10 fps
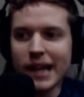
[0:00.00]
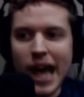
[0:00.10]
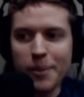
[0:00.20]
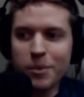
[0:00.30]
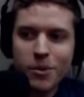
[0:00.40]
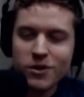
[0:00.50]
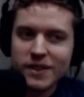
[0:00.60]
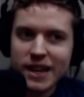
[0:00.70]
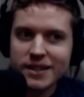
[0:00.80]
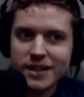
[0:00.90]
Happy
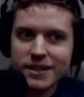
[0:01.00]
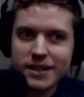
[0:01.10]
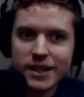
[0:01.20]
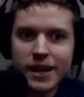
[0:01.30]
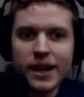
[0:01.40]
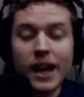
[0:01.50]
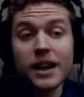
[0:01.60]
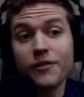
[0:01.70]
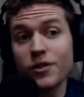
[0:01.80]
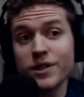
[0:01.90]
birthday, Sissy.
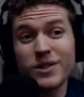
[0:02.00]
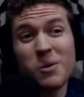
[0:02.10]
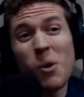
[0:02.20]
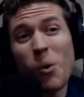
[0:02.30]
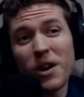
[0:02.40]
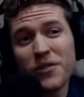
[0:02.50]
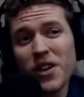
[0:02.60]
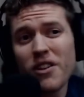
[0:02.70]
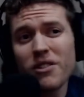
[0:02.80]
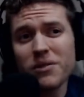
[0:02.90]
And at first I was like, well, what if
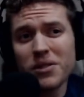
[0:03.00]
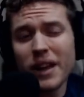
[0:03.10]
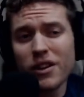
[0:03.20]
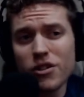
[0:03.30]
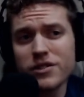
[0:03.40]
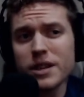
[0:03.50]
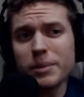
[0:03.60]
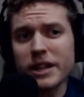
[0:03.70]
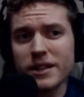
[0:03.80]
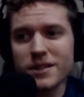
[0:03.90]
they're like her
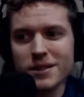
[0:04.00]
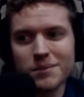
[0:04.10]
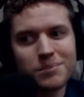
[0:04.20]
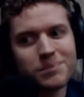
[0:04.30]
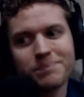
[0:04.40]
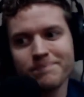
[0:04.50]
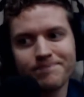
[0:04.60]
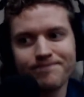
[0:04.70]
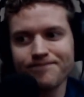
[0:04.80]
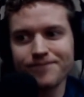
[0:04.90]
siblings?
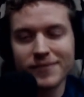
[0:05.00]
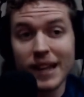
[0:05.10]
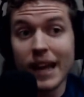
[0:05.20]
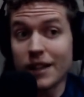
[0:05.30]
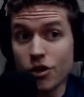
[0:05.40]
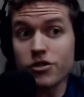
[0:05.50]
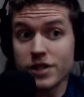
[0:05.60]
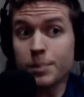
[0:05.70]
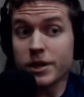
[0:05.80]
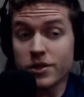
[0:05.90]
And her
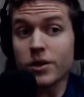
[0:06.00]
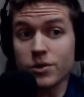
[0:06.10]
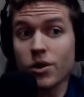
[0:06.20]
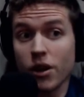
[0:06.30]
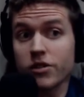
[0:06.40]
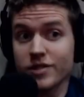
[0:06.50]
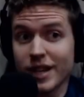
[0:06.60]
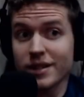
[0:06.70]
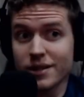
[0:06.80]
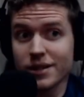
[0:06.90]
siblings also call her
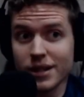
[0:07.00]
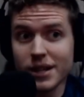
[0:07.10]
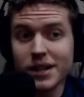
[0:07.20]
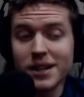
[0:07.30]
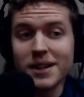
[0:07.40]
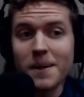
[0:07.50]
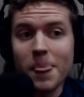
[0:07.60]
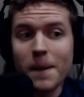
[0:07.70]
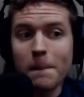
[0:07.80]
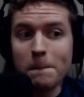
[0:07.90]
Sis,
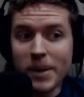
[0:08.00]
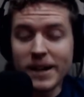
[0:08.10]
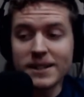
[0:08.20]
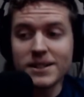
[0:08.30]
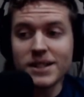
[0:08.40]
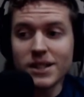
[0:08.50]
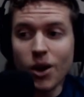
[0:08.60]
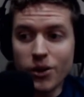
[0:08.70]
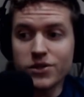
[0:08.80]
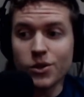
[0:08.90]
but
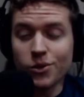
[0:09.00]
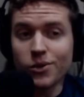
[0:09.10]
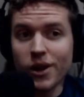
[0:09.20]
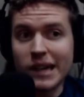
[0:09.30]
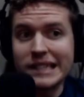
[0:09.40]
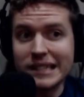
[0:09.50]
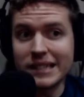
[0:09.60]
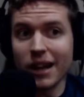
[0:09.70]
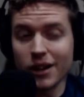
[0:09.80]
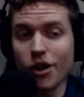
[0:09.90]
also
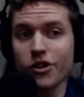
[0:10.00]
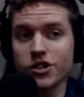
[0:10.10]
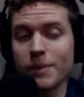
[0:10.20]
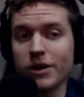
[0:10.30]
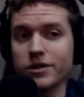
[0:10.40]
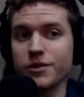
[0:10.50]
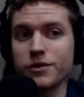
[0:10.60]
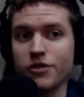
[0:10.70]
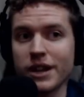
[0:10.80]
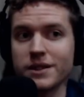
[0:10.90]
a large amount of
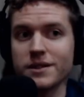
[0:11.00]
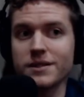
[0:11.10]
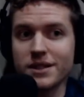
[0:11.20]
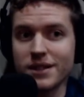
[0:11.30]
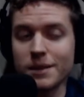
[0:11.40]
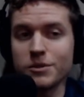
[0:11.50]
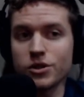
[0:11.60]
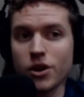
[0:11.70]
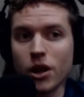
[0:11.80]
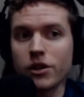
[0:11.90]
her friends seem
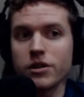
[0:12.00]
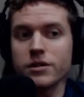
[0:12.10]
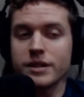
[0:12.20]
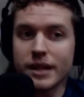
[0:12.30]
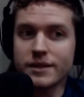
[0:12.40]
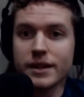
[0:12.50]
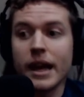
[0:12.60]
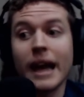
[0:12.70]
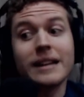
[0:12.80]
to call her Sis.